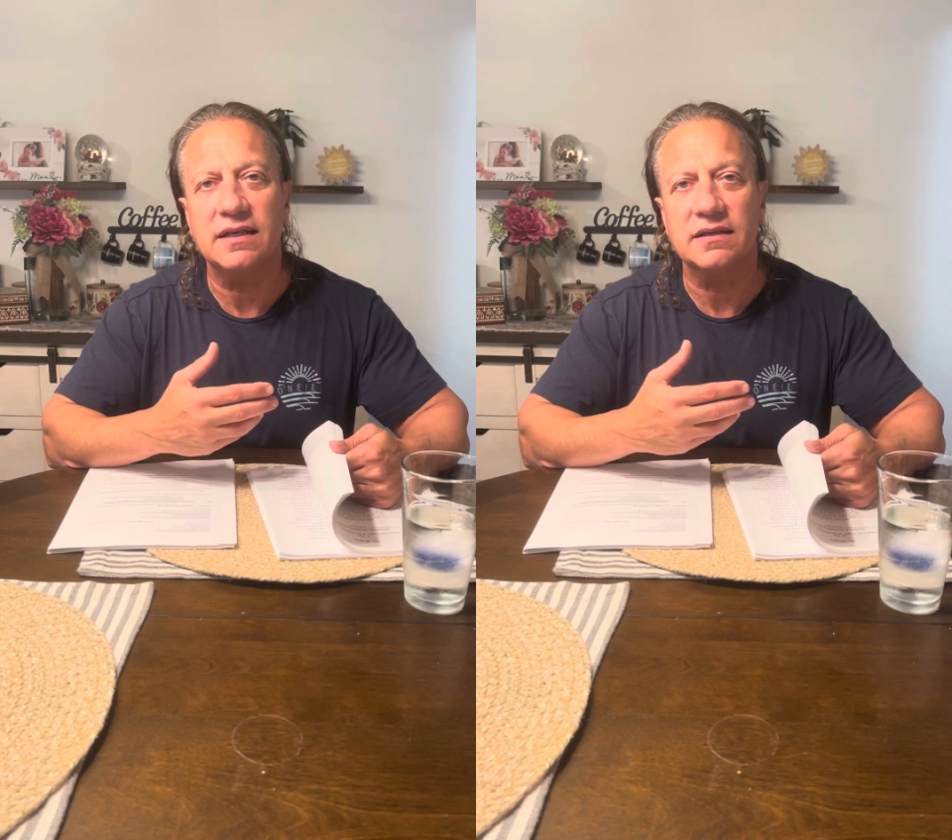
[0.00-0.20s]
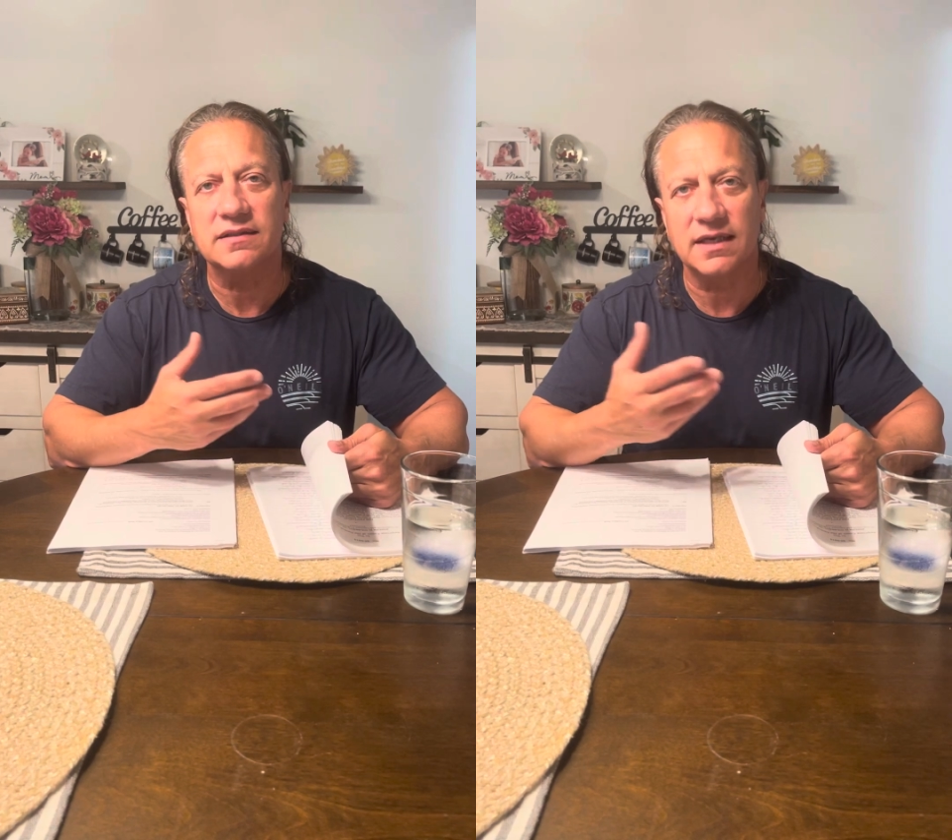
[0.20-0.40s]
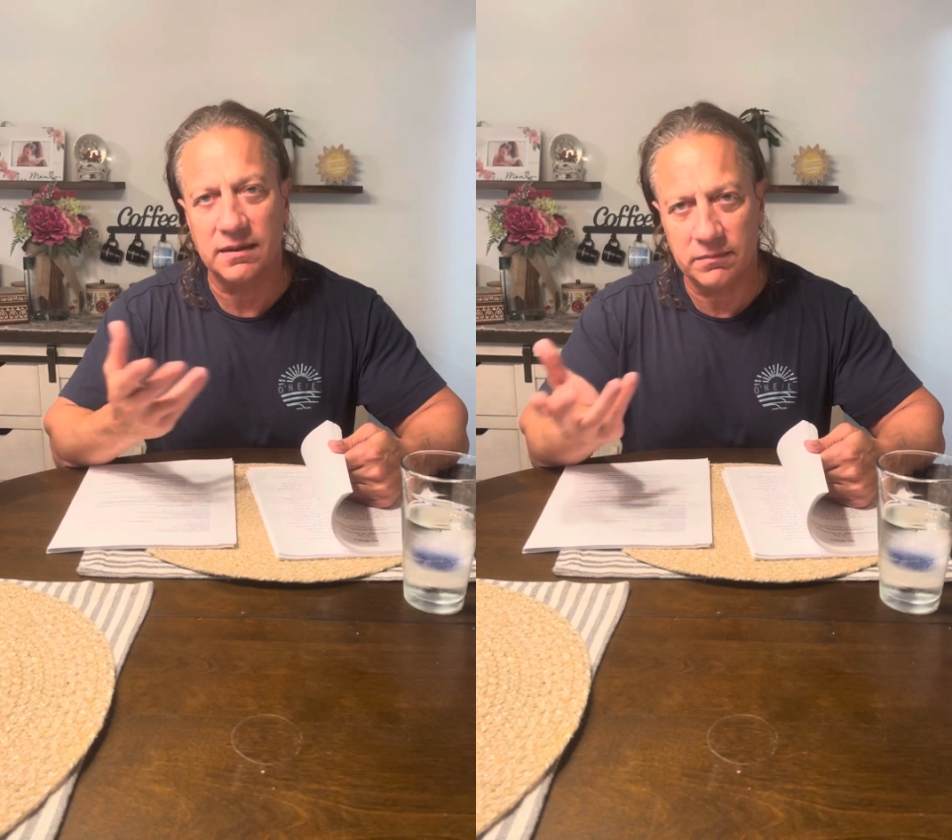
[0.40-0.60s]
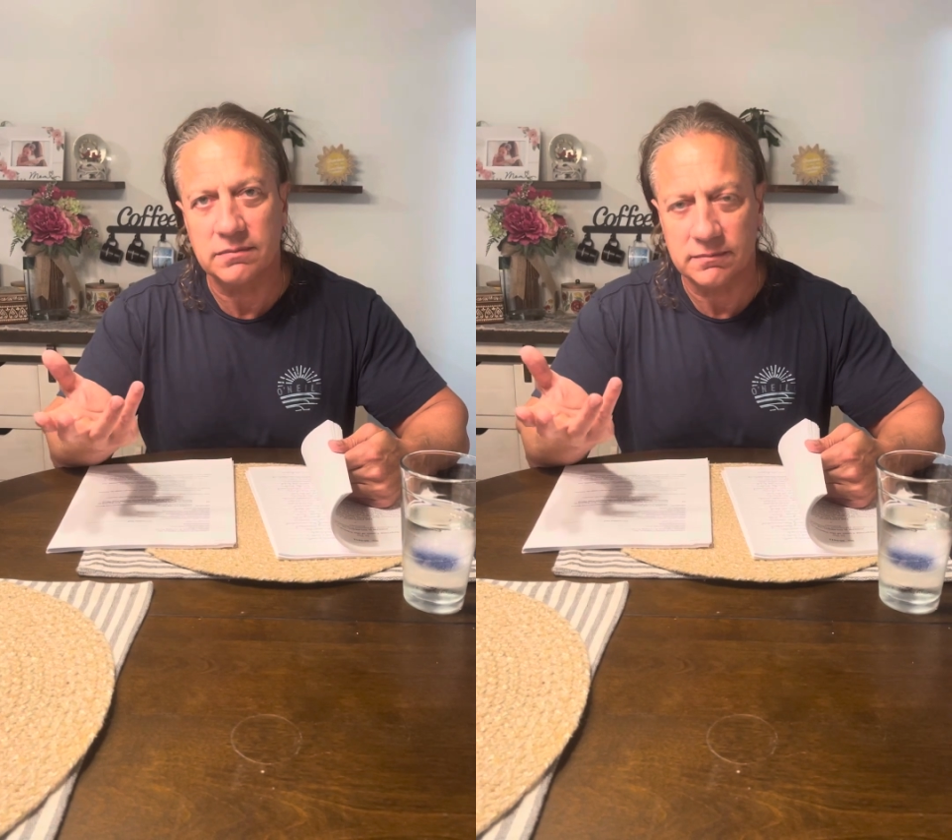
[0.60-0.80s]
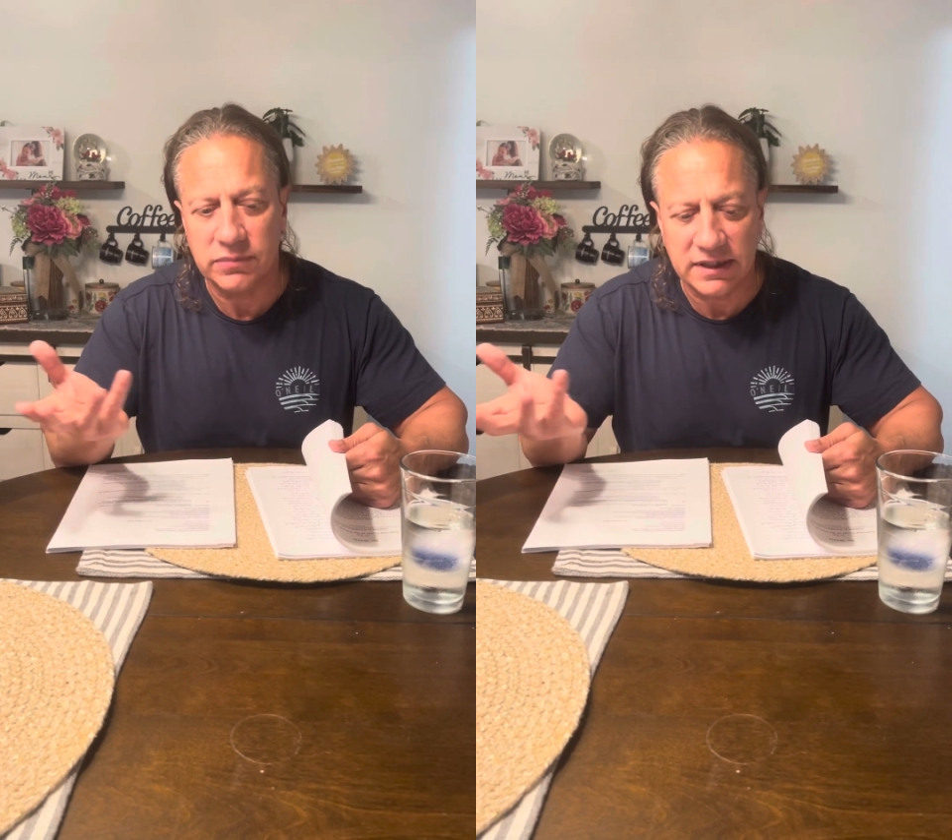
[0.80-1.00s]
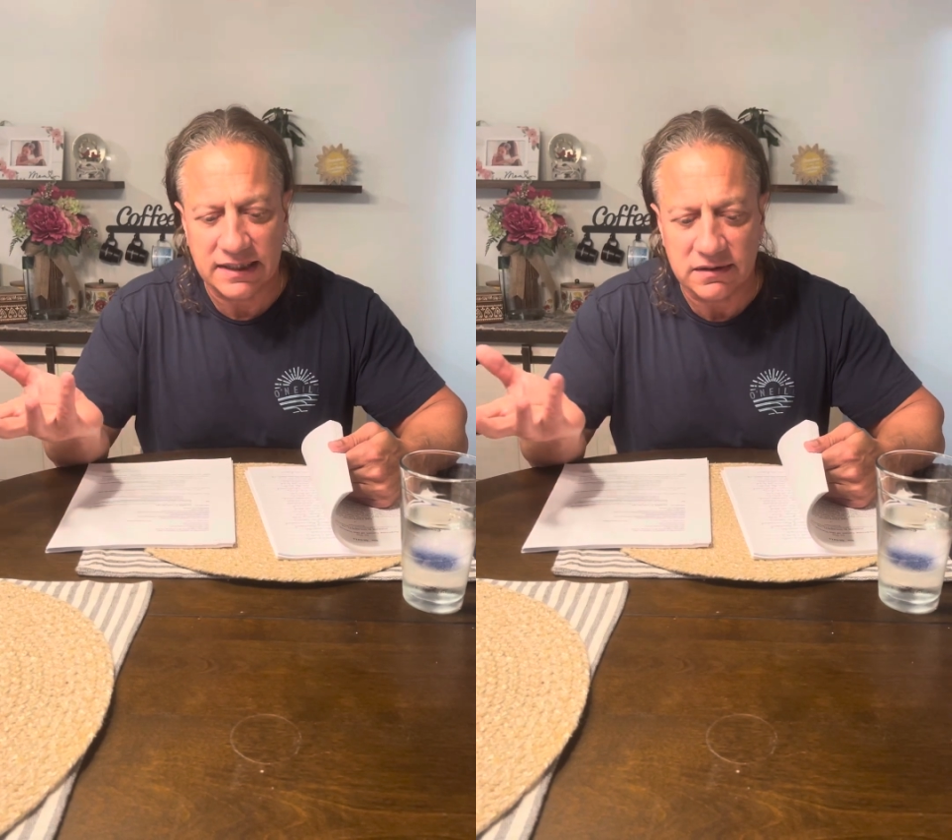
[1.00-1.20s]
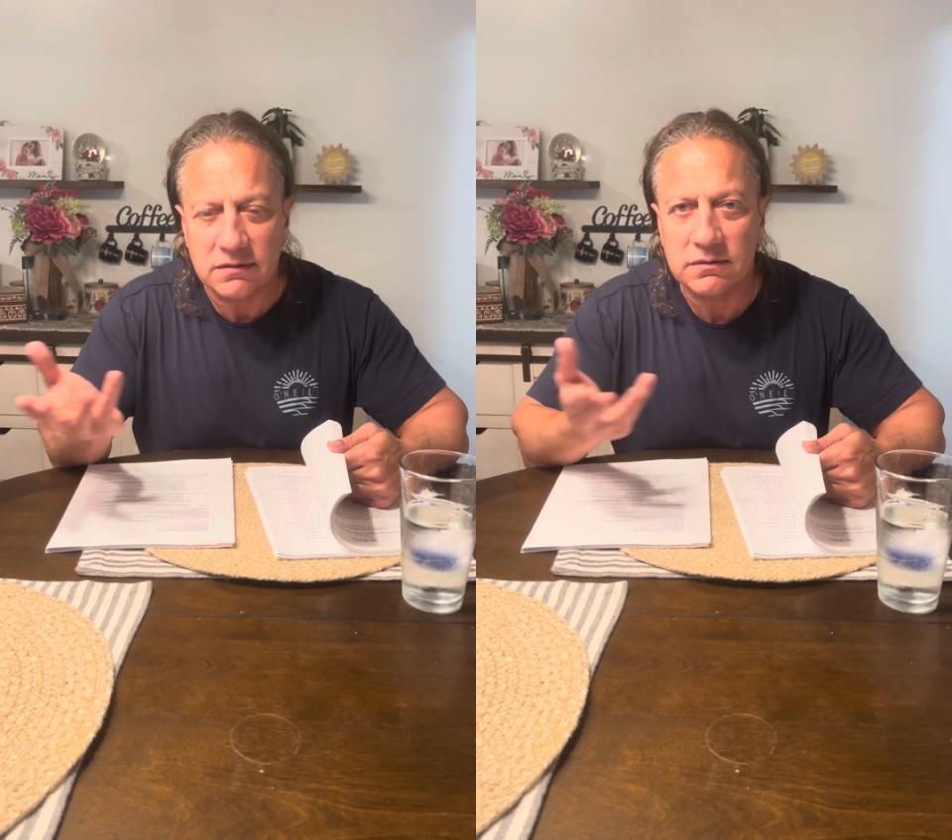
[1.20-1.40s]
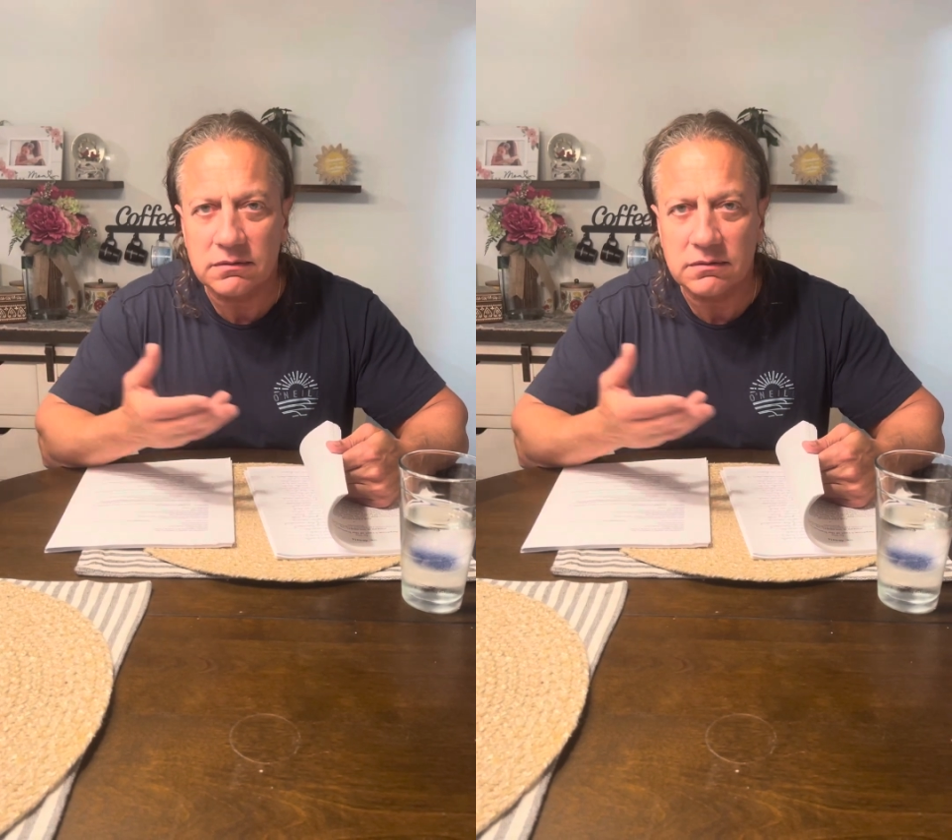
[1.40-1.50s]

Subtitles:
and saying, please,